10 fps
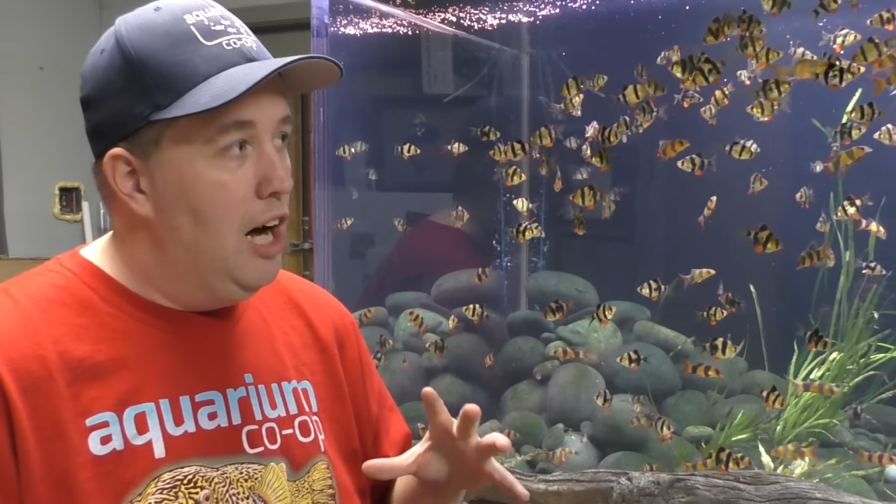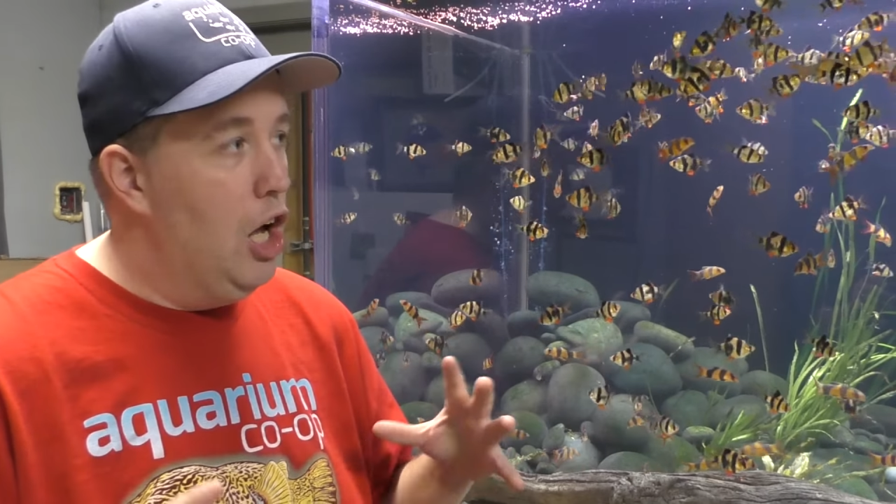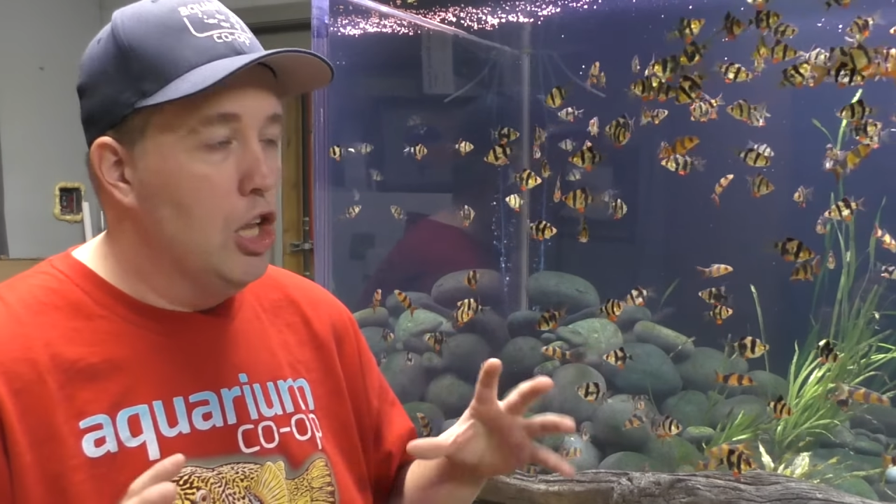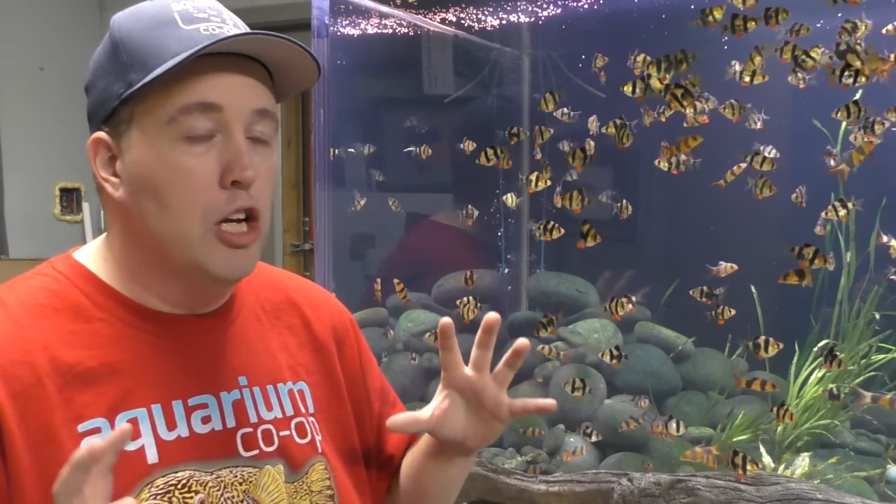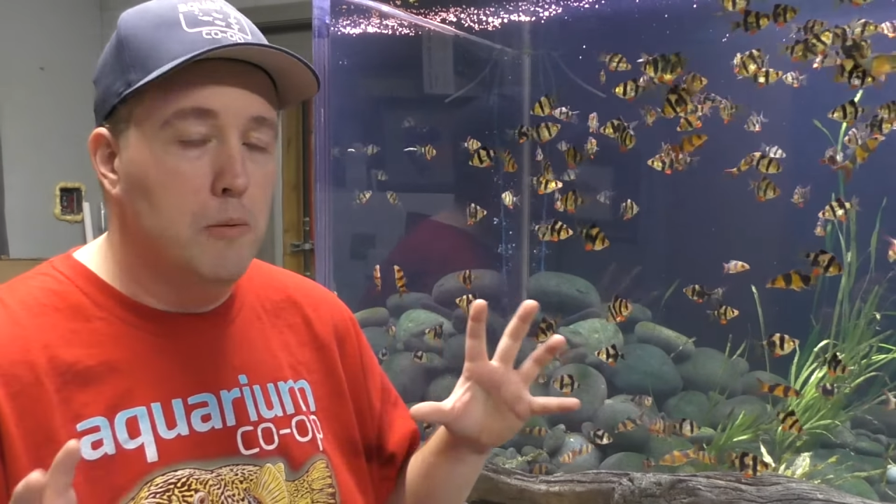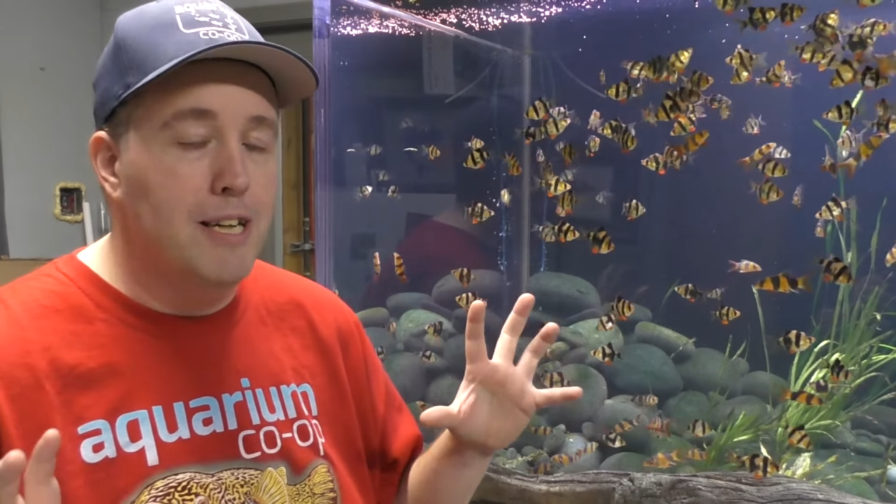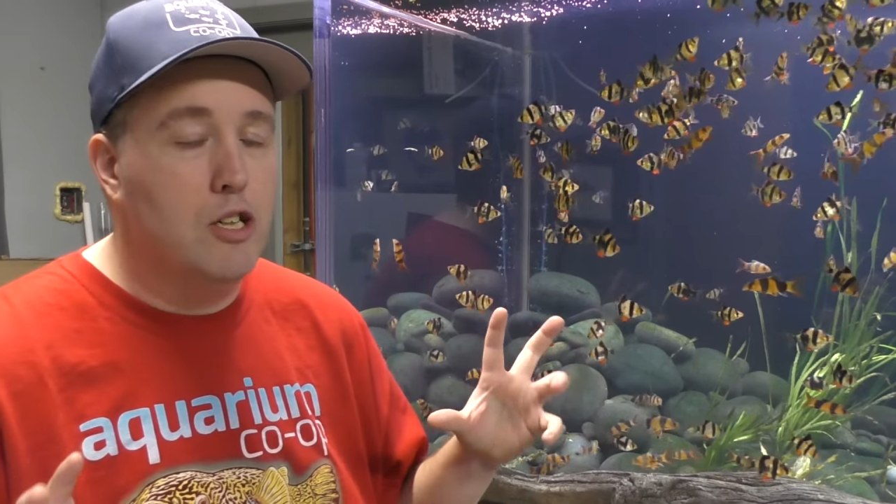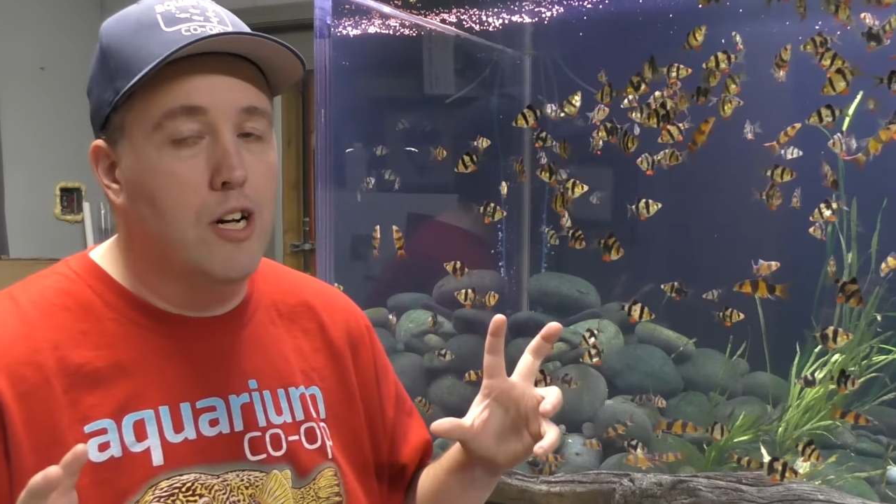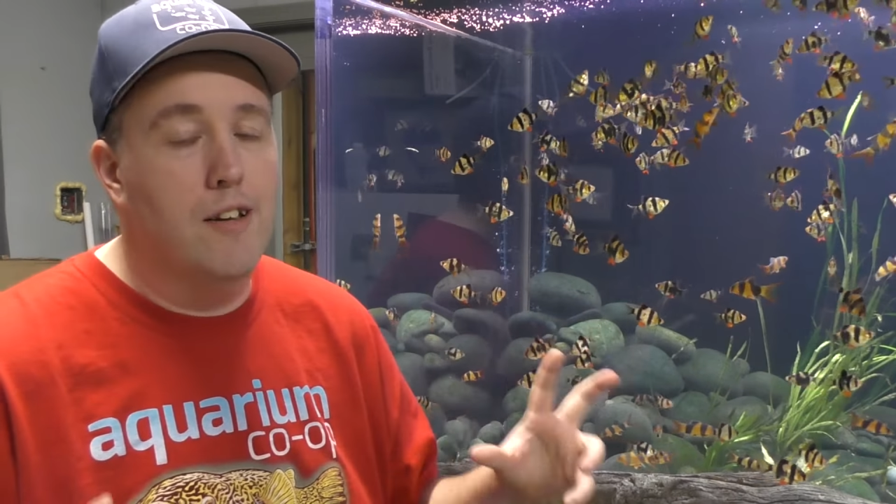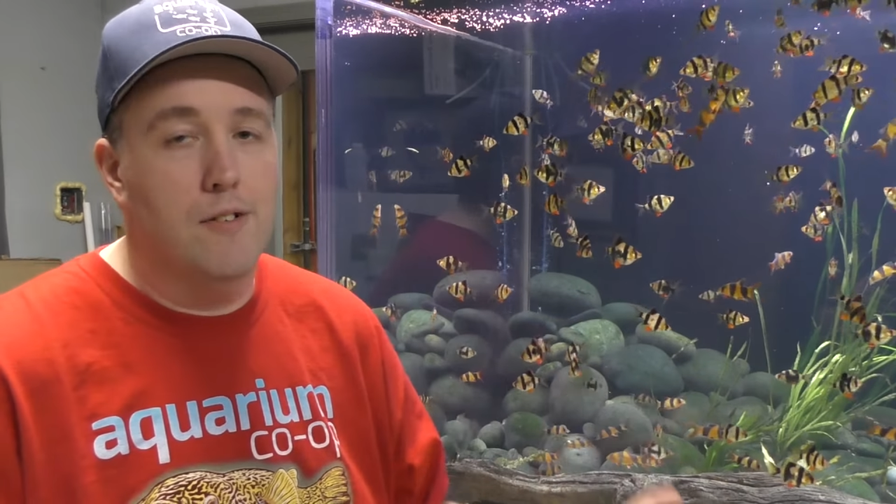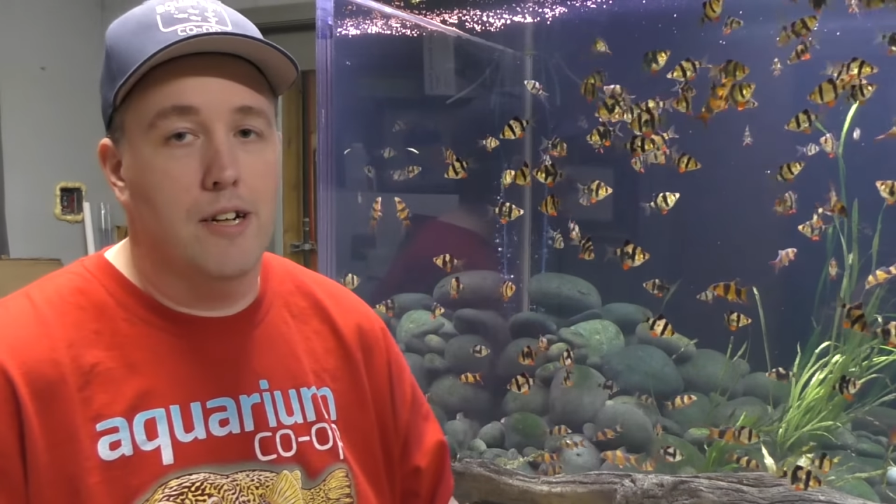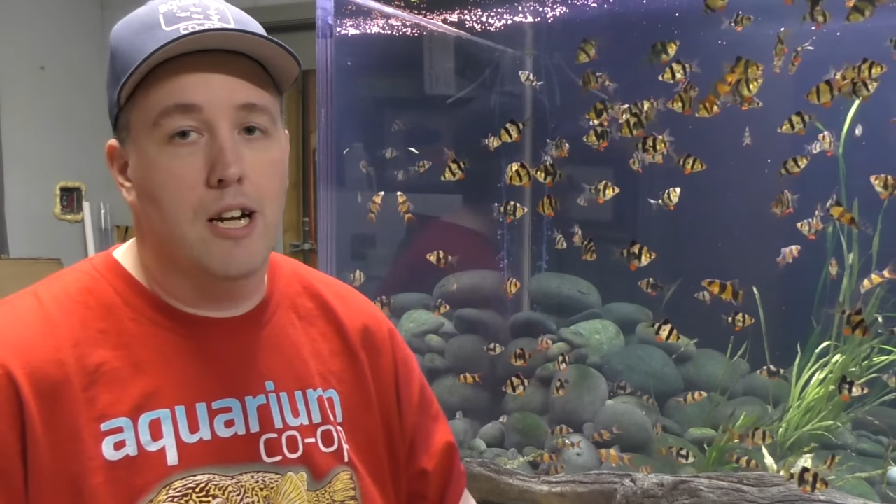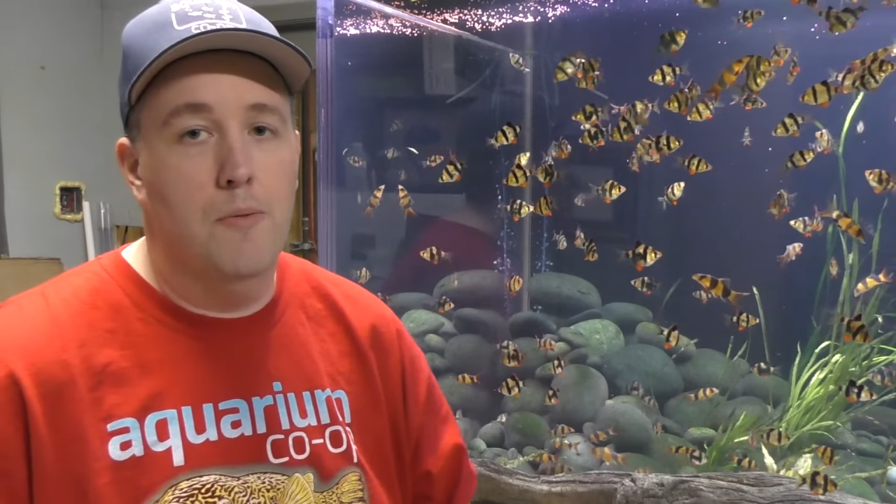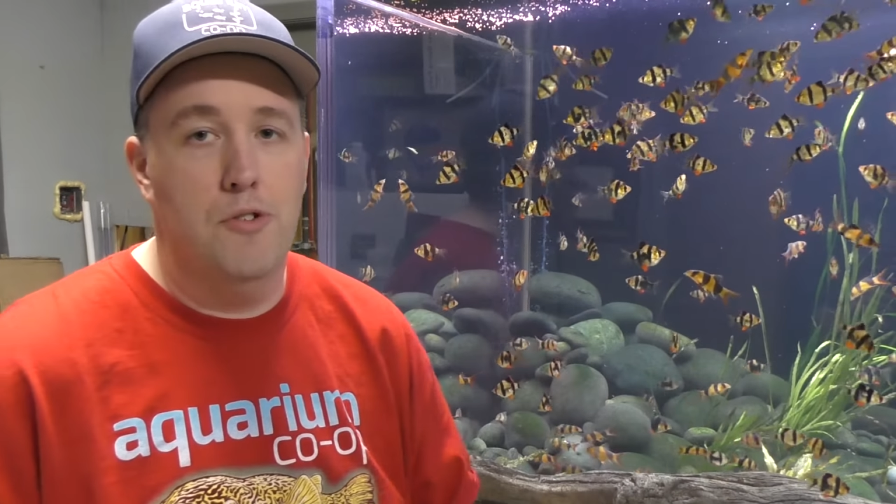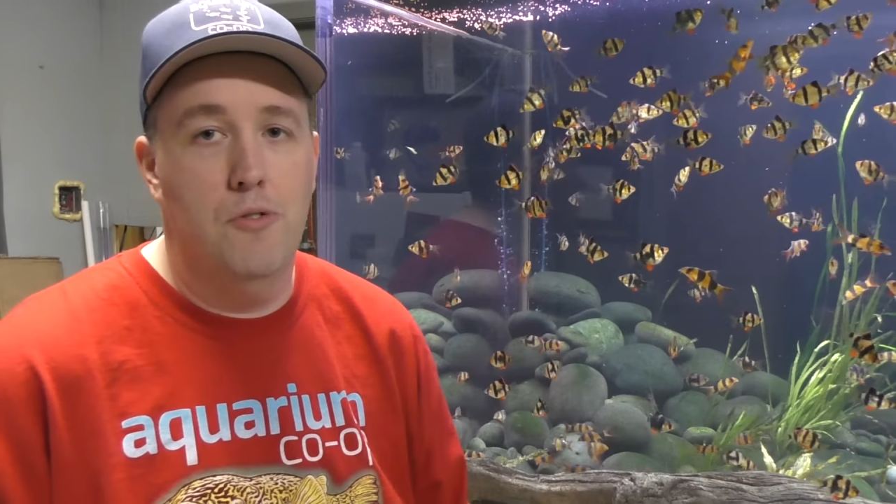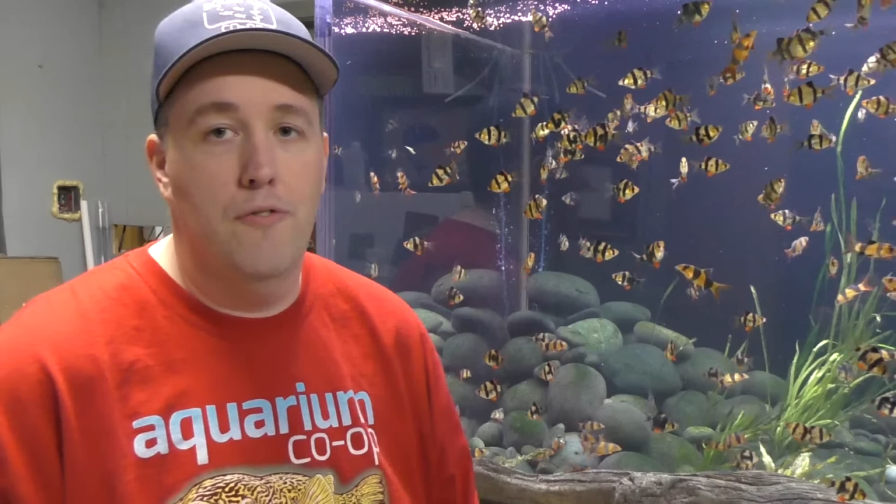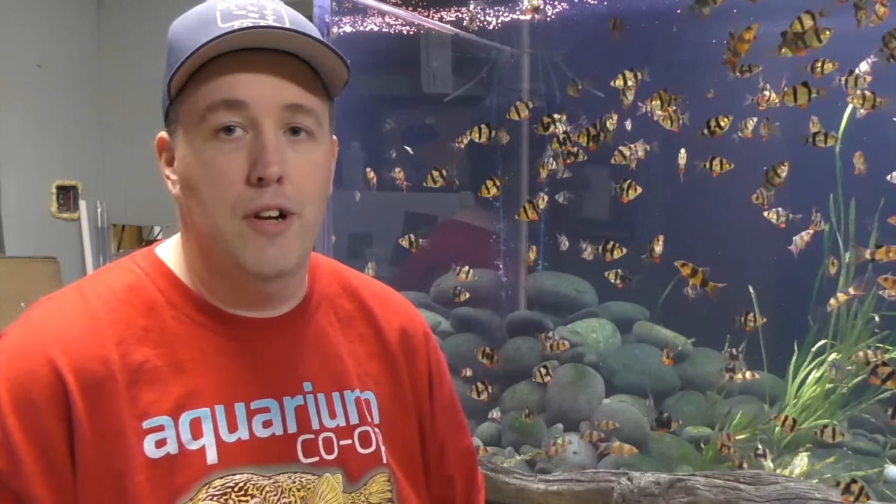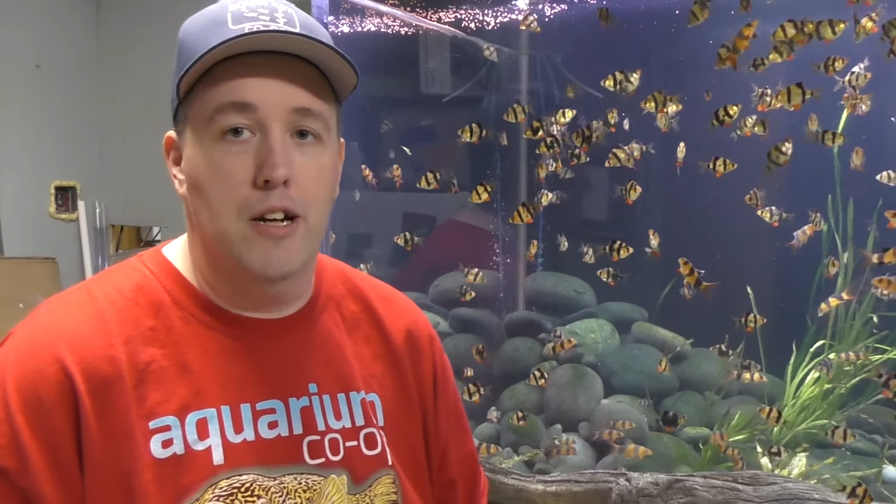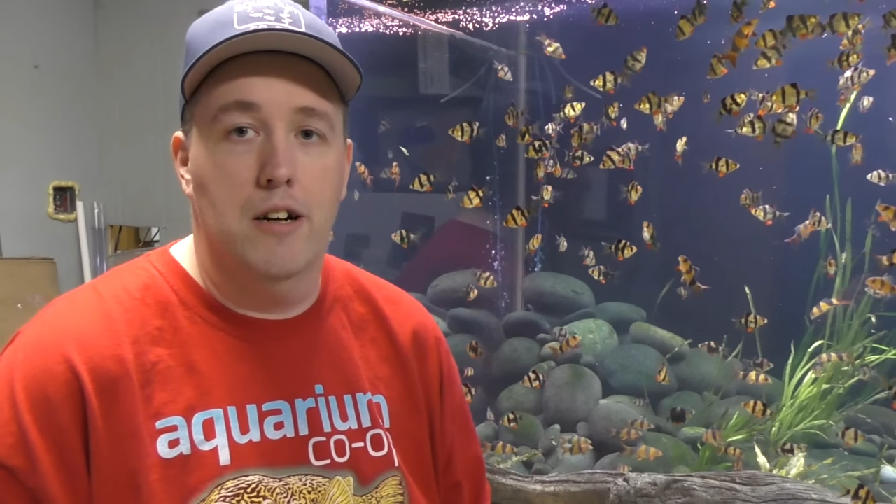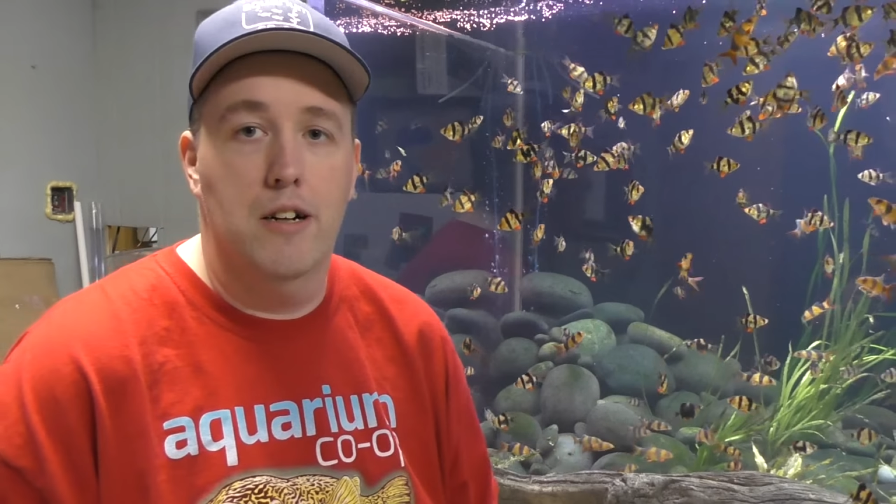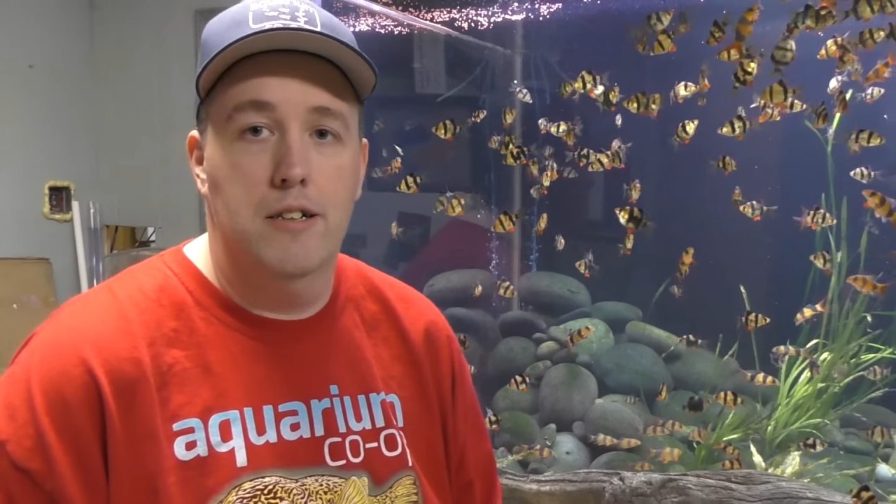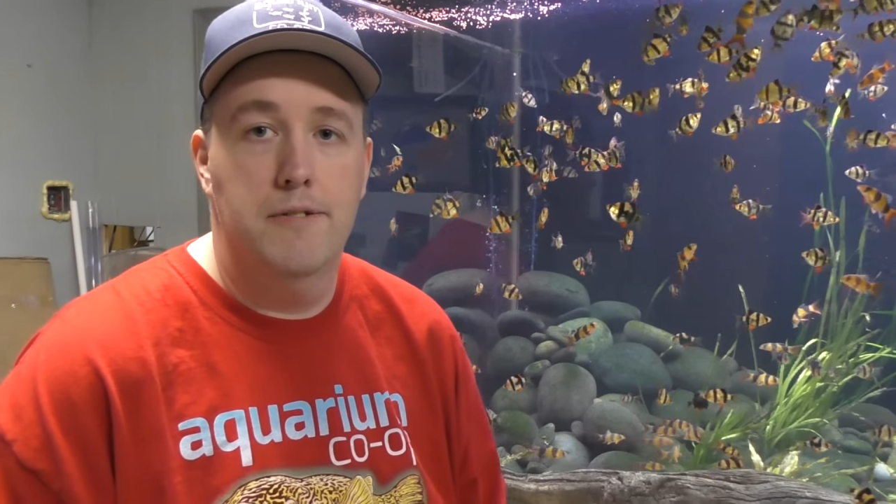a little bit crazy when it comes to a feeder.